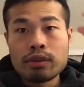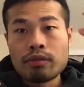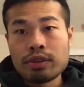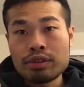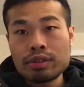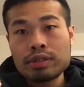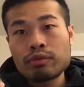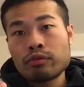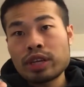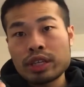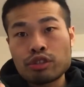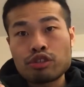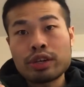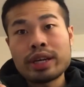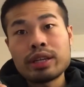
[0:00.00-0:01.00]
which is we
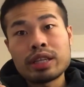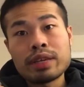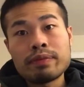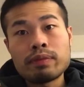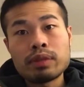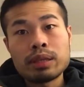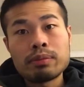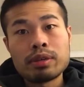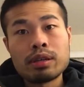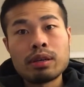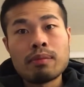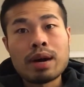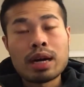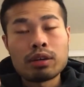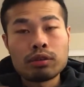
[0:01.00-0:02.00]
can train deep, deep
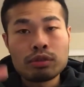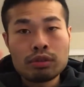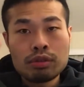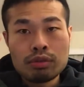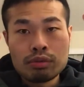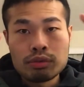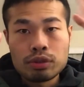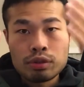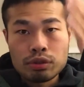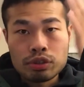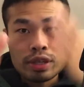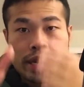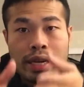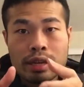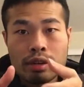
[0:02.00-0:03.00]
learning model to, to
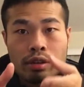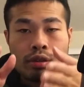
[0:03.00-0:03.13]
check,